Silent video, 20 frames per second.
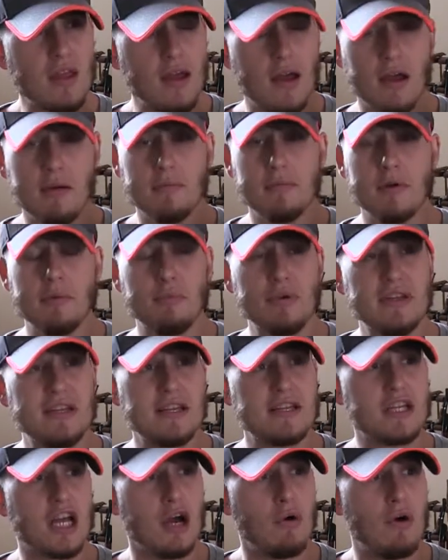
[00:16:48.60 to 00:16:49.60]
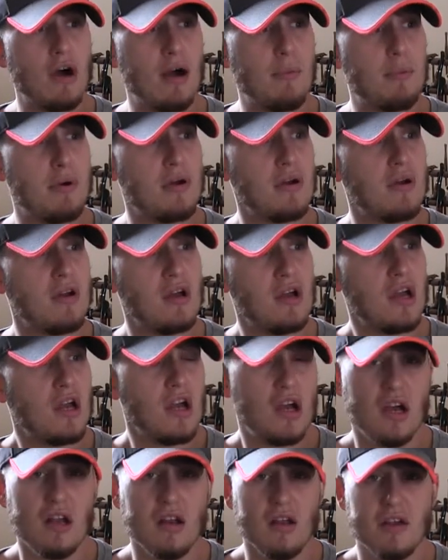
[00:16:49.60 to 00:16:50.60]
And we did go up
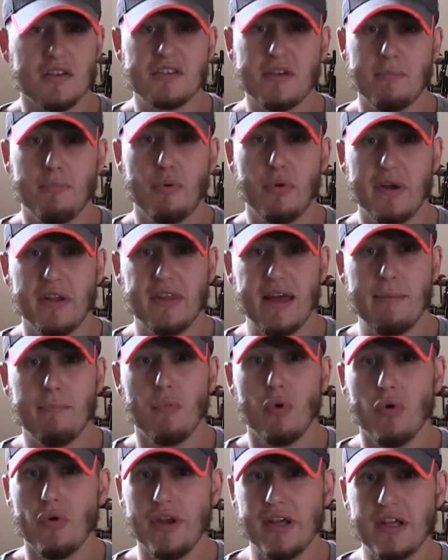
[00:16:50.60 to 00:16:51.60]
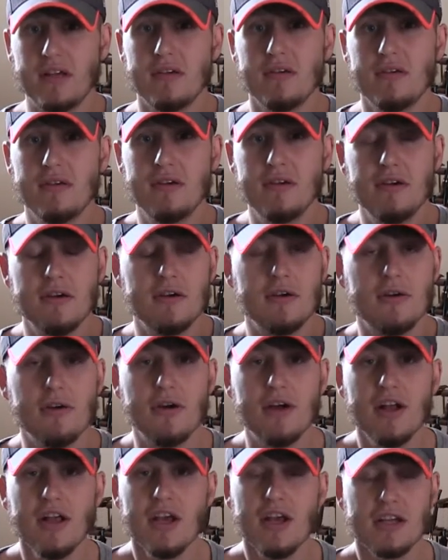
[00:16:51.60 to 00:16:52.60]
like some point that morning
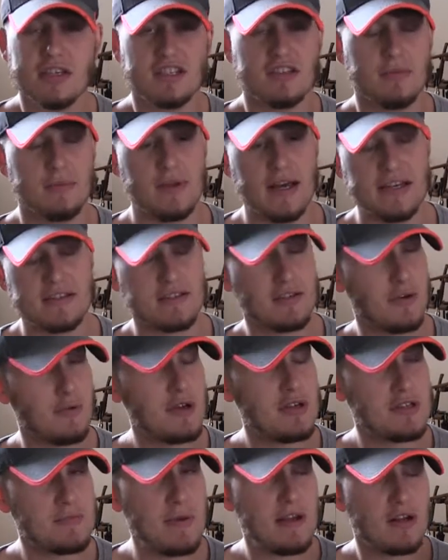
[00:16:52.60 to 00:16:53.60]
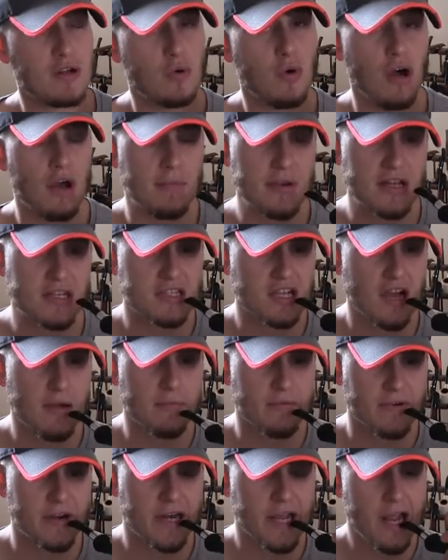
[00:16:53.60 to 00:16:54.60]
to the place. And we'd spent quite a bit of
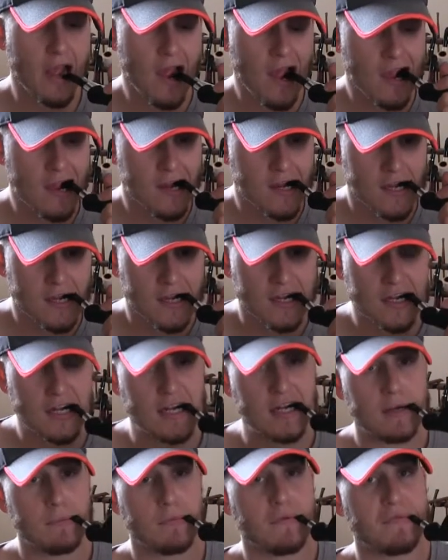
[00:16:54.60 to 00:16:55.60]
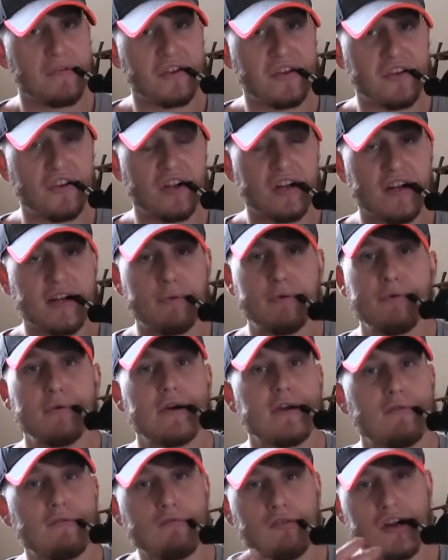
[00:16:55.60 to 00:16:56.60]
time already, obviously chilling. We
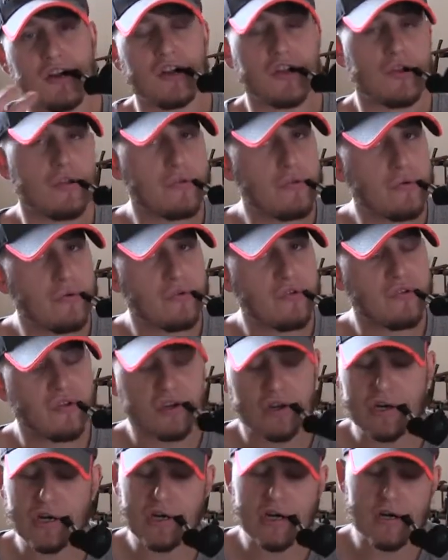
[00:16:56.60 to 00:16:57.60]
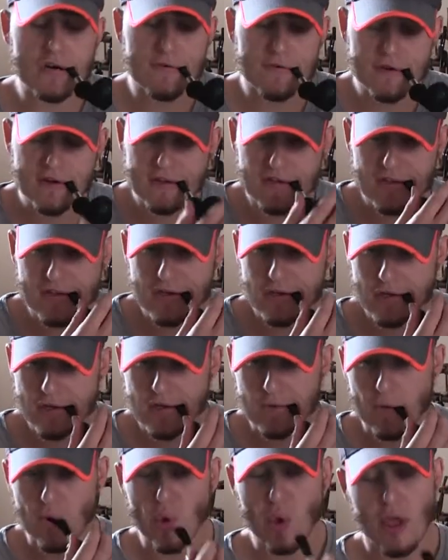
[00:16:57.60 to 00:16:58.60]
weren't rushing through the cigar or anything.
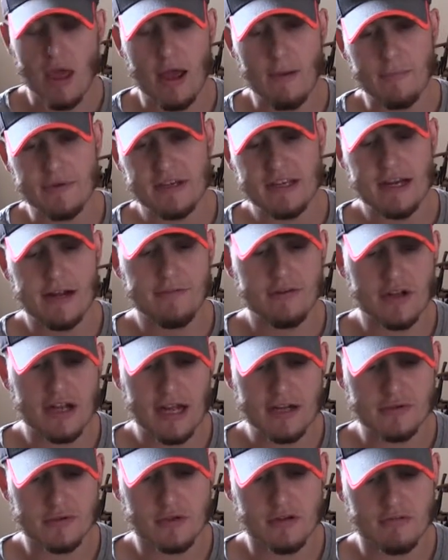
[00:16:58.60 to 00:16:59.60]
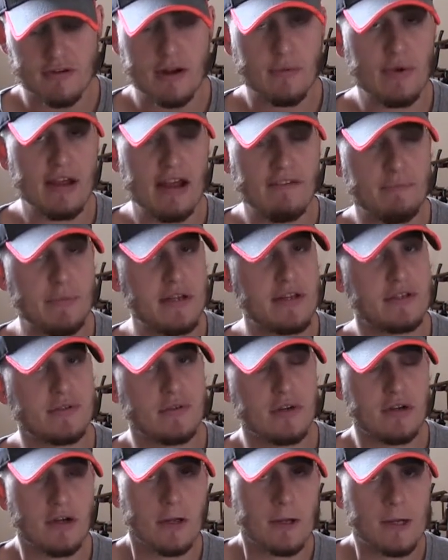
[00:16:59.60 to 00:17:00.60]
We did have a casual look around. We have been
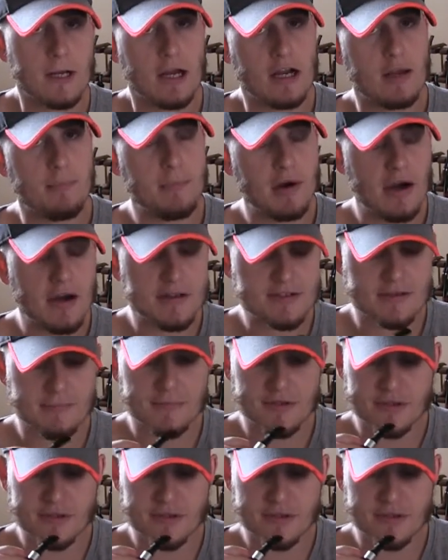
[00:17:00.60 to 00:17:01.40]
to a couple of bars in